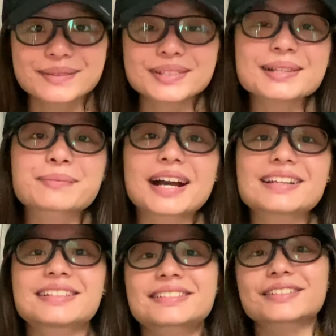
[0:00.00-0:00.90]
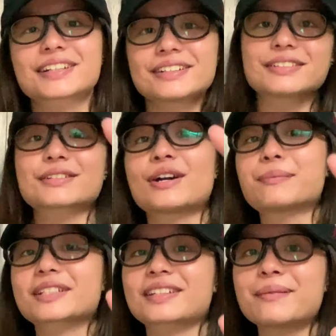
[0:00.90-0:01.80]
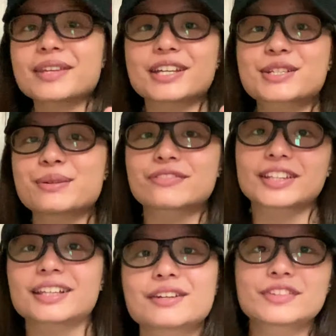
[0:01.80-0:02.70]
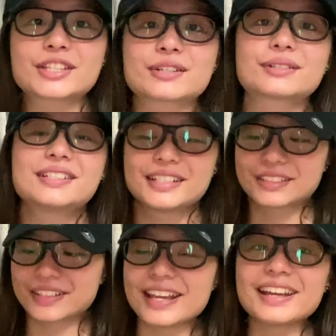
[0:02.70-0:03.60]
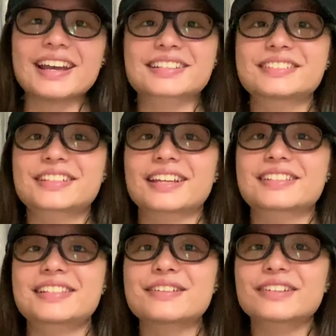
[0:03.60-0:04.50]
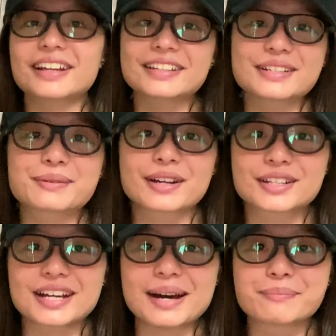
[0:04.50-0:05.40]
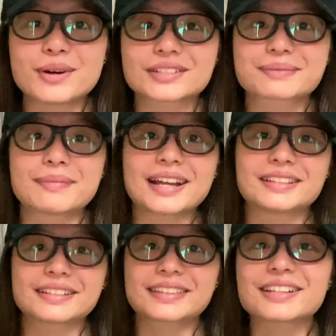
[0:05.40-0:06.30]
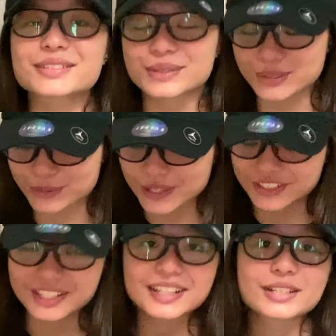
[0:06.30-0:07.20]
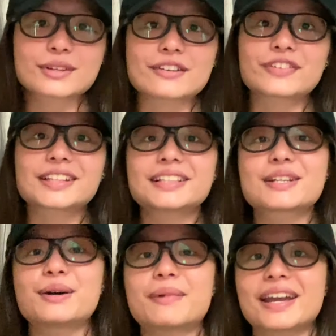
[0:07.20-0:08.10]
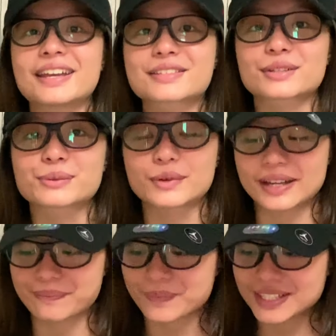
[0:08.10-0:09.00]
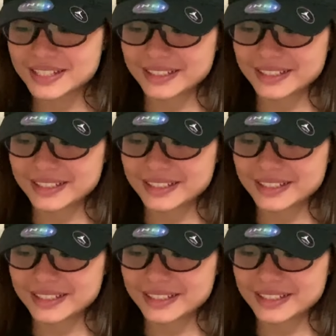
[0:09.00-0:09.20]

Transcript: What's up guys, it's your girl the coming at you with another video. Today, as you can see right here, we're gonna unbox my Nintendo Switch. So I finally got my hands on one